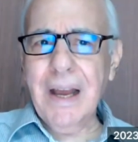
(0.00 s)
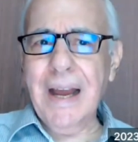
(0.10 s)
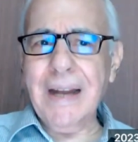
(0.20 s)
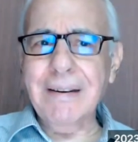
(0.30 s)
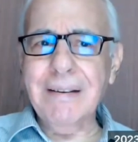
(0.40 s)

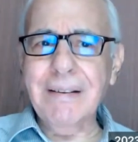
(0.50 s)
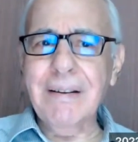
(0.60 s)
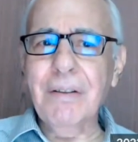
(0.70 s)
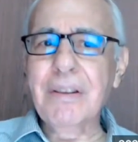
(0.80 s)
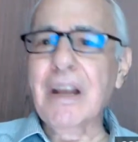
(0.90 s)
and
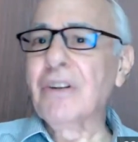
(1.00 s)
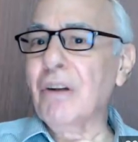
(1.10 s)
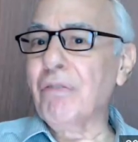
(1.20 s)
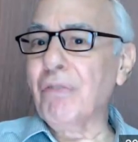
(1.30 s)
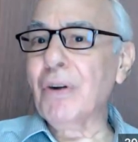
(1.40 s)
that
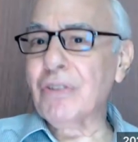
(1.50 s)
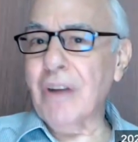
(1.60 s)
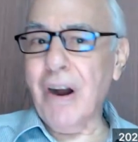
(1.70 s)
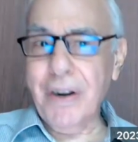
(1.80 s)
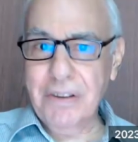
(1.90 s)
diverts
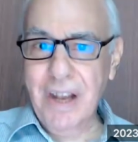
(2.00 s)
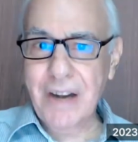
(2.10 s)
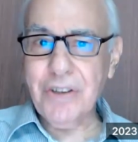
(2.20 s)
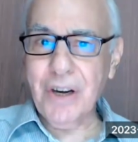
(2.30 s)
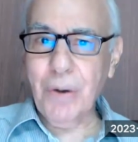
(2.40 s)
our
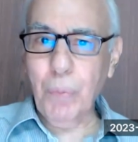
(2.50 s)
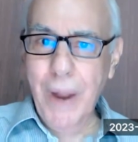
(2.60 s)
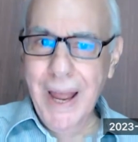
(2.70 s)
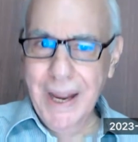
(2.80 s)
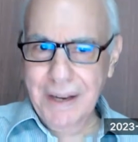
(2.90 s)
attention
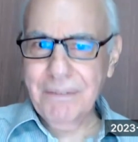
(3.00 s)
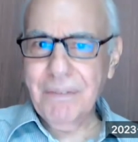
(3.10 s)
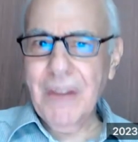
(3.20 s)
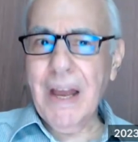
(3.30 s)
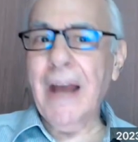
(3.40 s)
away
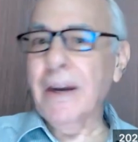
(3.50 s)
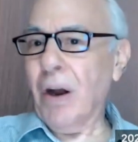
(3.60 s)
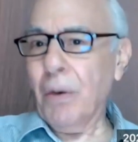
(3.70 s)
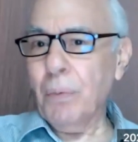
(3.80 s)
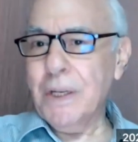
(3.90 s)

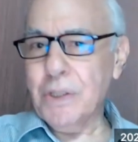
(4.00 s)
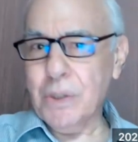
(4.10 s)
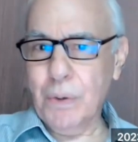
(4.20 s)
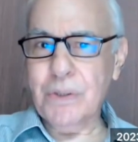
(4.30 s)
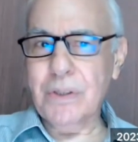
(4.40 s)
and our
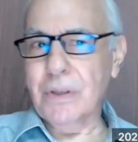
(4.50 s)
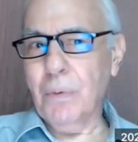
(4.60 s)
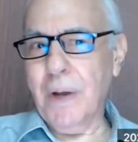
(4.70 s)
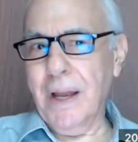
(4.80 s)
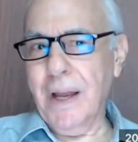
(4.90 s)
resources
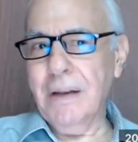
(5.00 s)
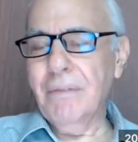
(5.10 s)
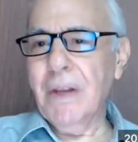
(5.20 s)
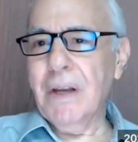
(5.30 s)
away